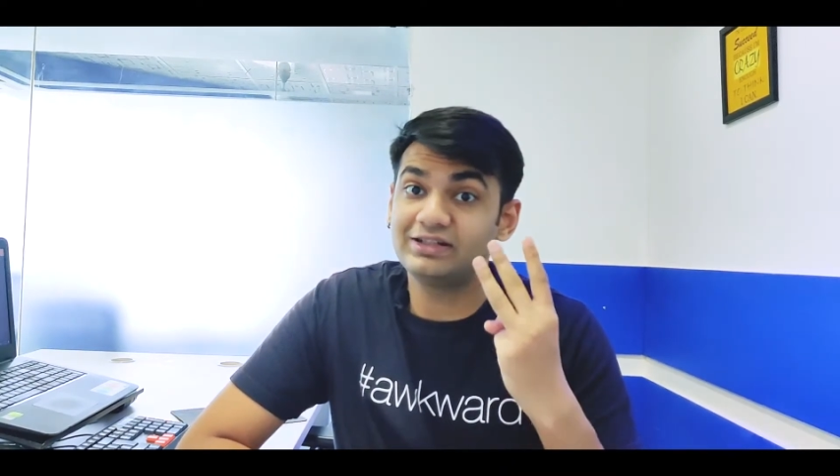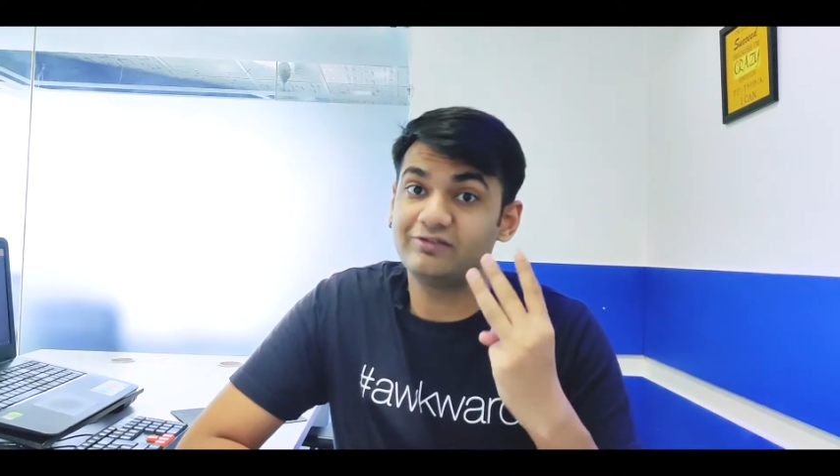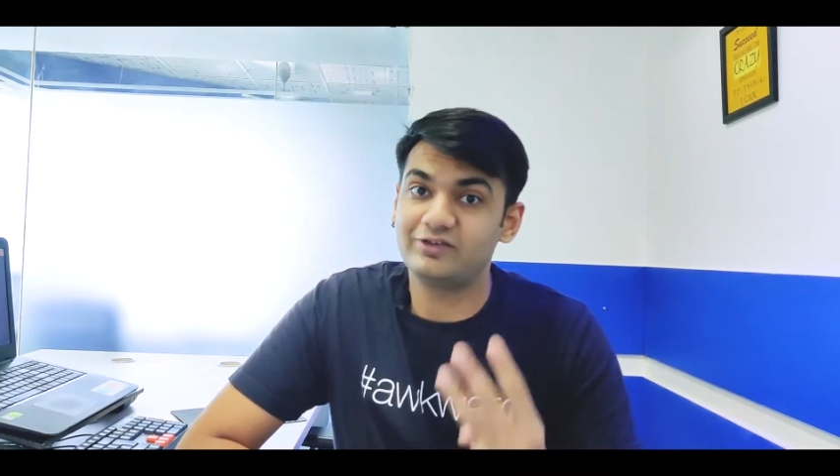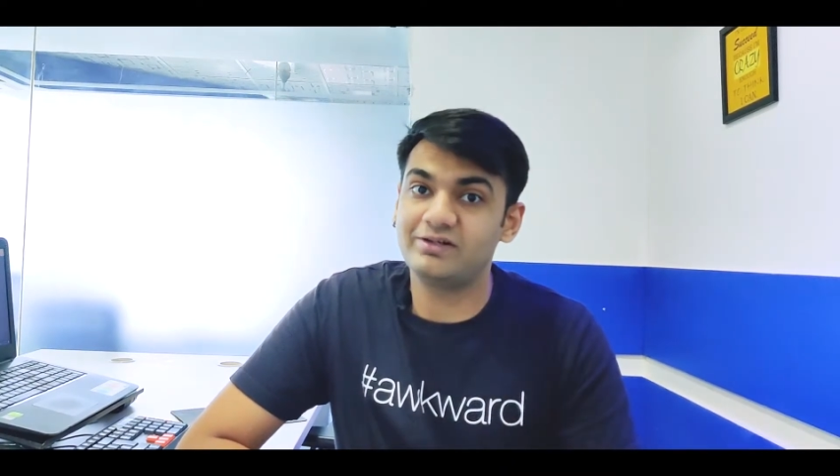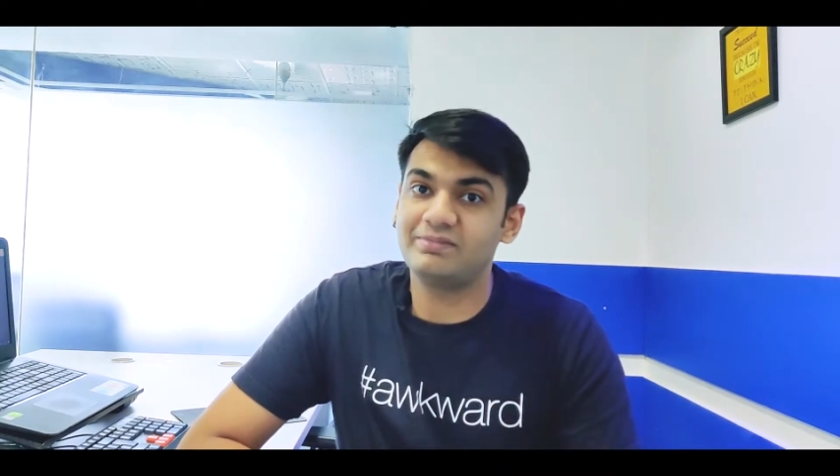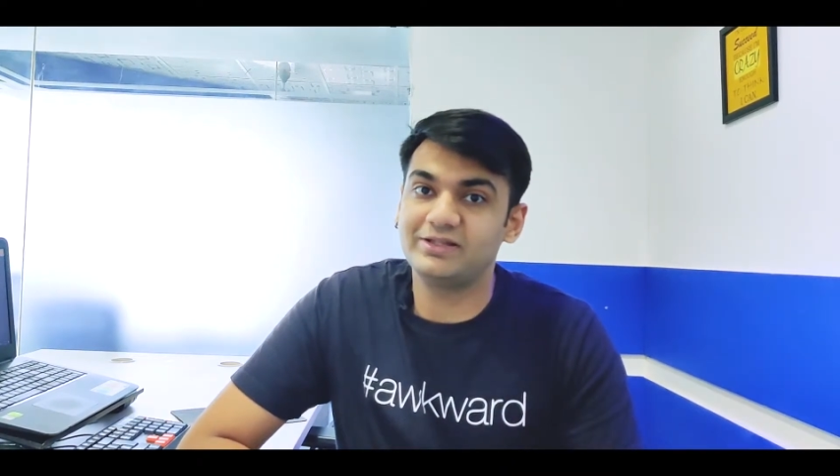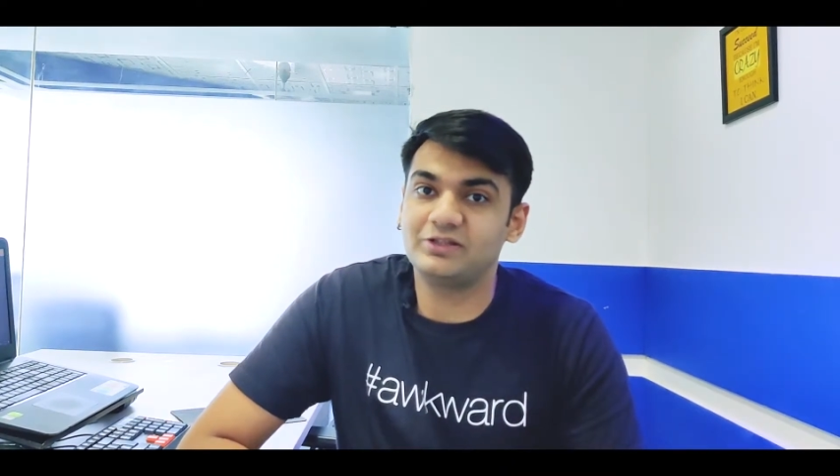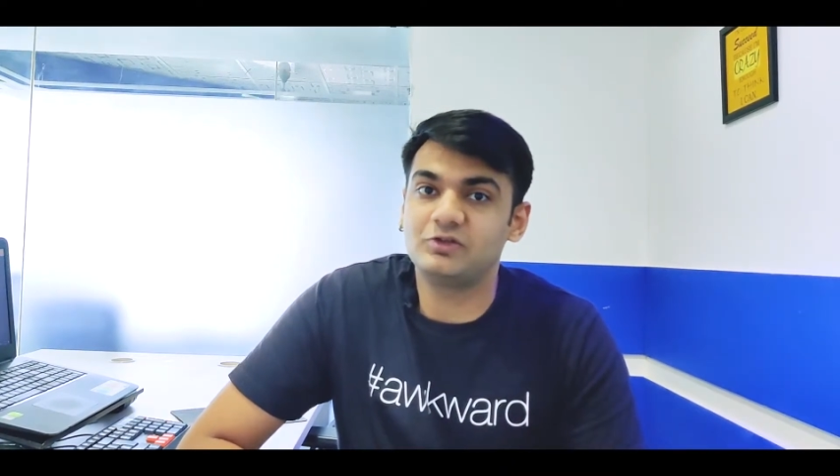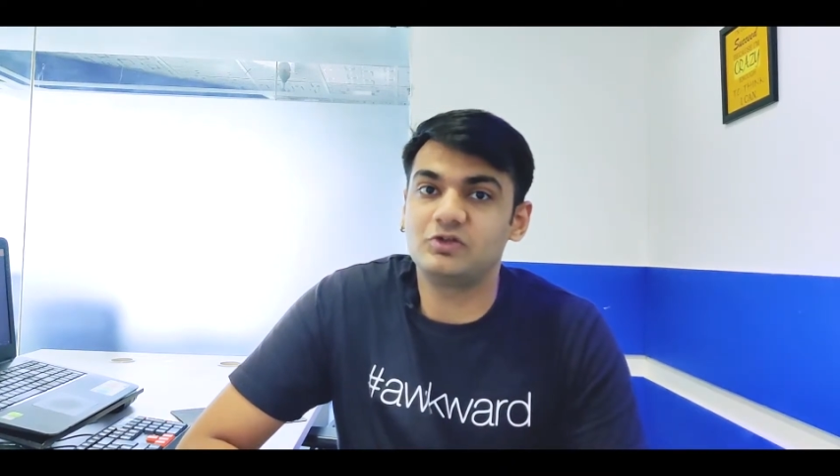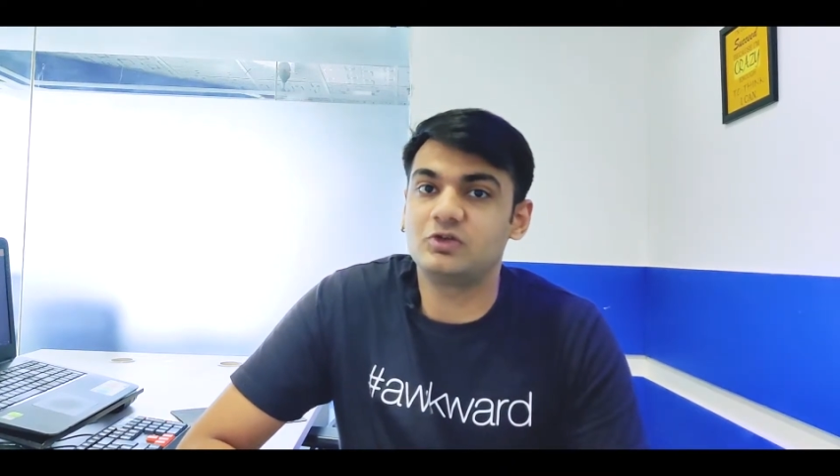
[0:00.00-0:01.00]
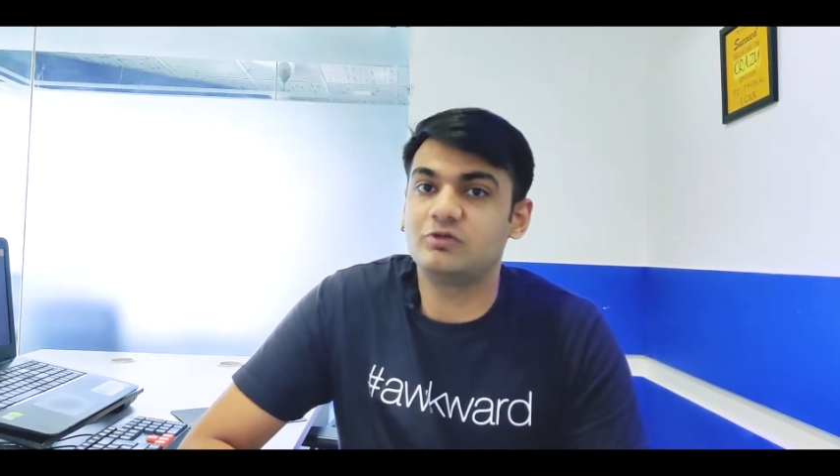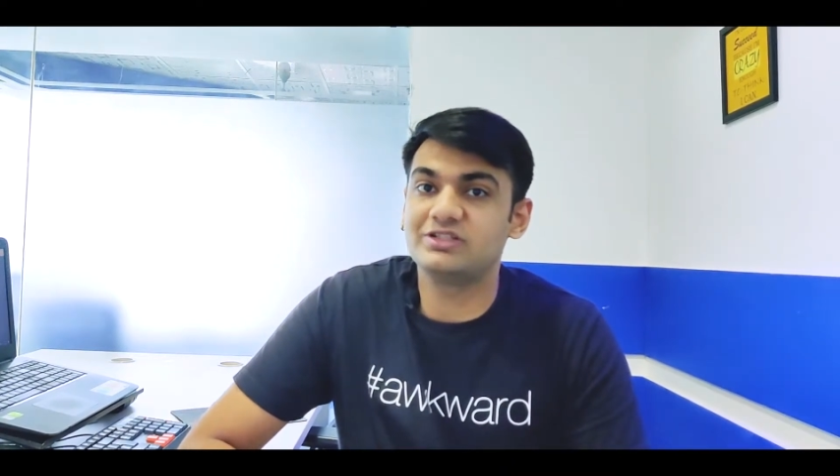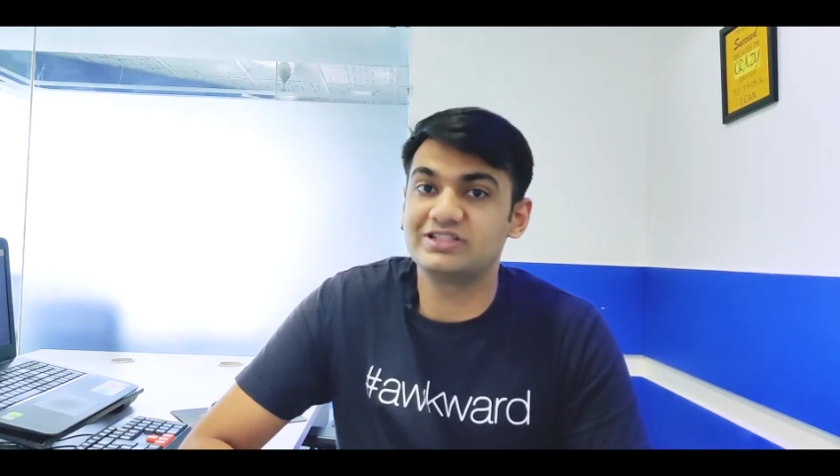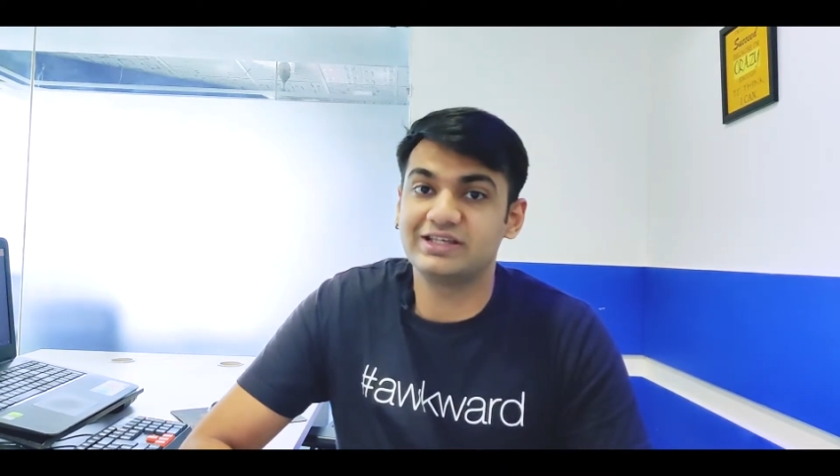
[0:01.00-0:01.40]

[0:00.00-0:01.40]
different methods through which they